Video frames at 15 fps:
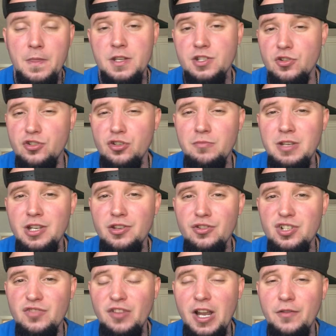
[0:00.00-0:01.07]
So do me a
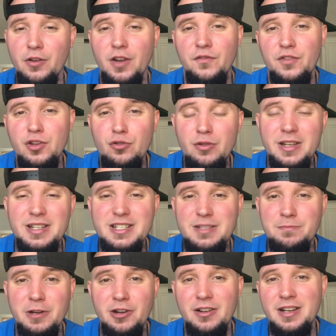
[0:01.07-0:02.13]
huge favor, if you
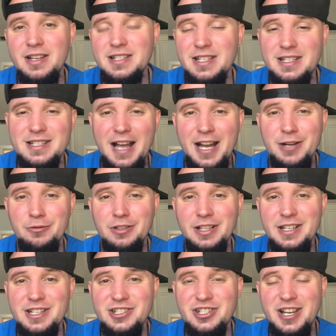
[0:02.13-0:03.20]
experience
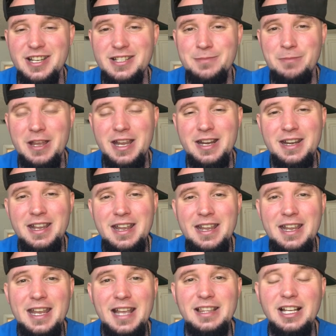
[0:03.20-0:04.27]
anxiety-related chest pain,
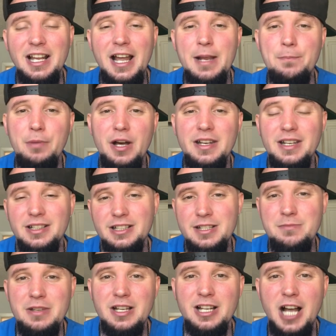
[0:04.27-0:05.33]
hit the like button and
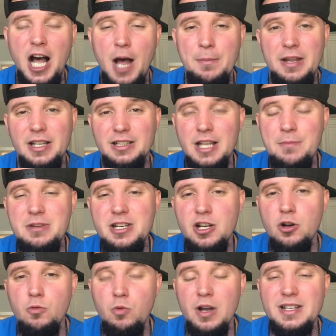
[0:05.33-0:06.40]
leave me a comment. Let me
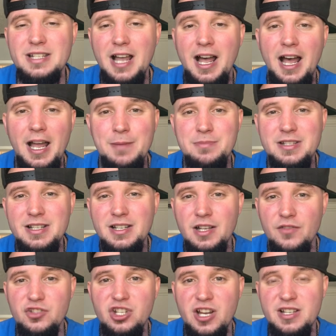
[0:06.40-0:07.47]
know what types
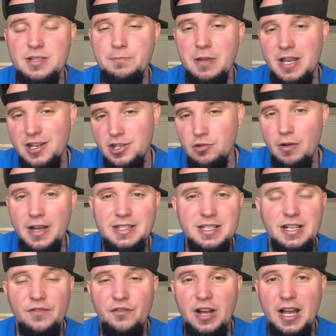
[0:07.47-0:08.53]
of chest pain you
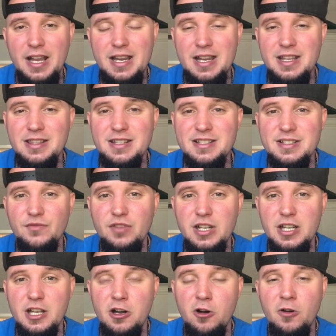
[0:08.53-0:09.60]
identify in this
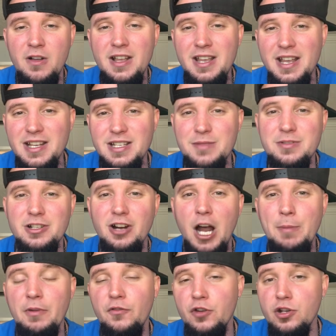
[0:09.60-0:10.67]
video, and
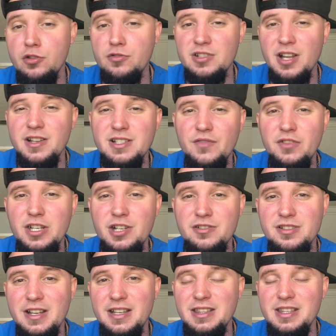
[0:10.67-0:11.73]
subscribe if you're new. Tons of
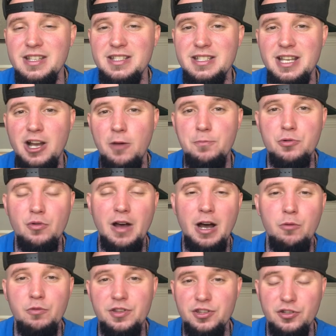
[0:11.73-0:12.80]
videos like this to help you
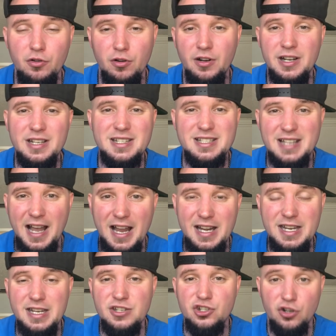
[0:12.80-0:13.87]
out with your
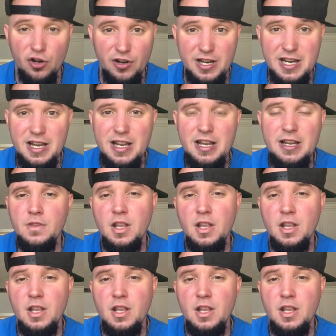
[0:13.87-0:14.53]
anxiety journey.